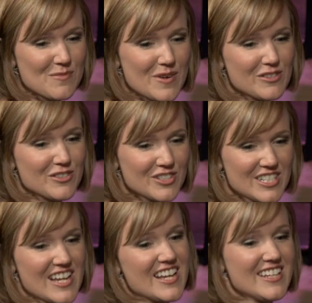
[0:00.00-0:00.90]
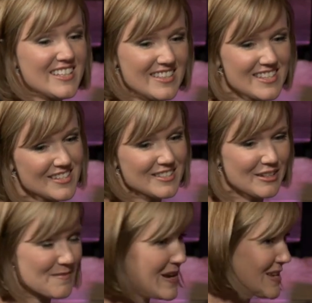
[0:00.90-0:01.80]
on Mother's Day this
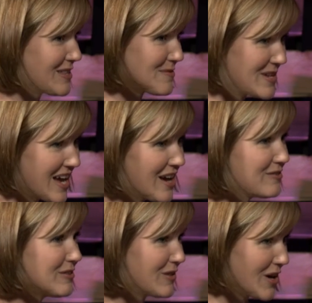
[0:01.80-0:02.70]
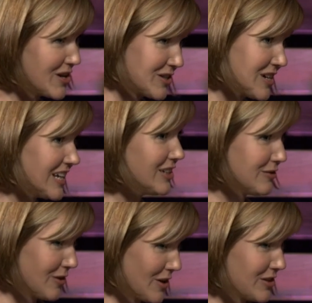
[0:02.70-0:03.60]
command that we have of honoring your
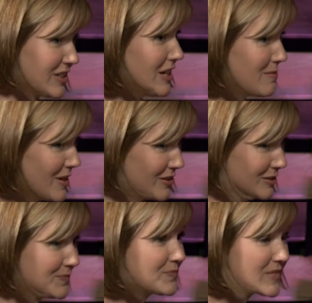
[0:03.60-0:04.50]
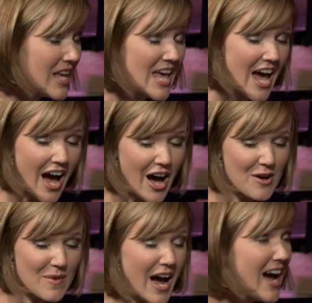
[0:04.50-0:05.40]
father and mother. Mm-hmm.
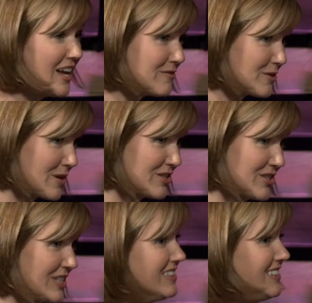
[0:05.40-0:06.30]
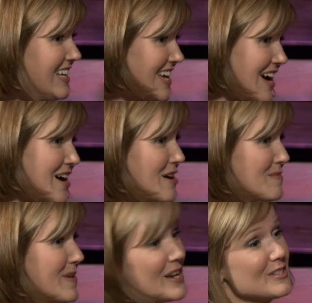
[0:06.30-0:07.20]
Um, I have a question
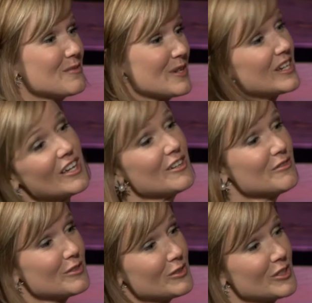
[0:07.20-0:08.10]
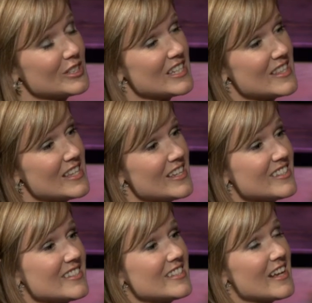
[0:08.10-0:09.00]
um, as okay. we kind of looked at
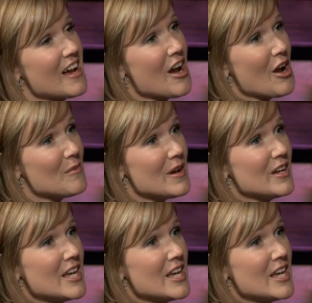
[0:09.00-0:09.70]
this um,